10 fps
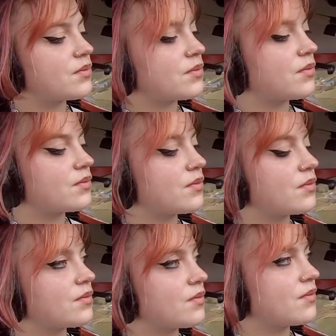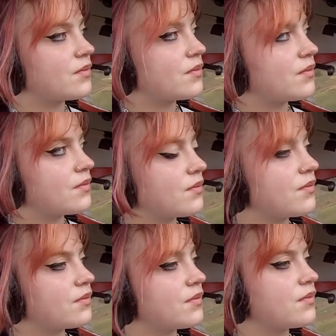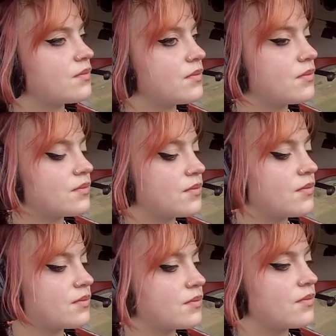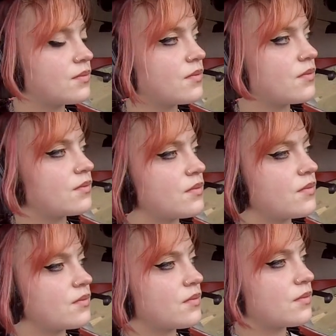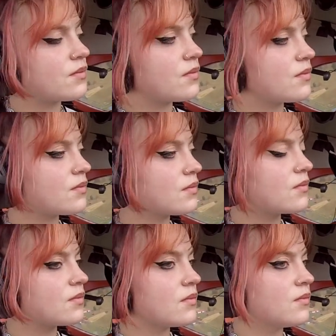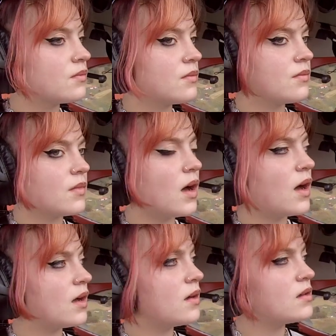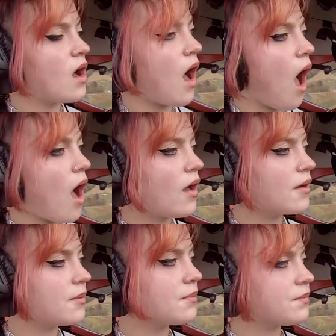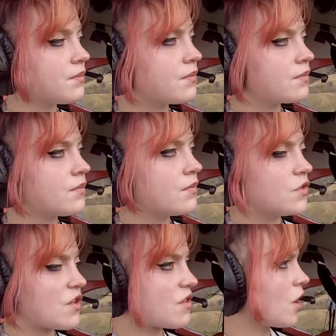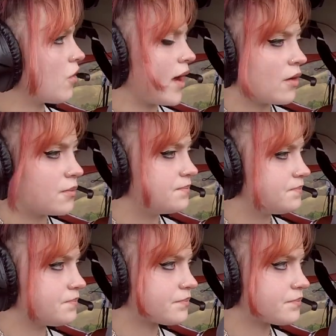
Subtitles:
(not speaking)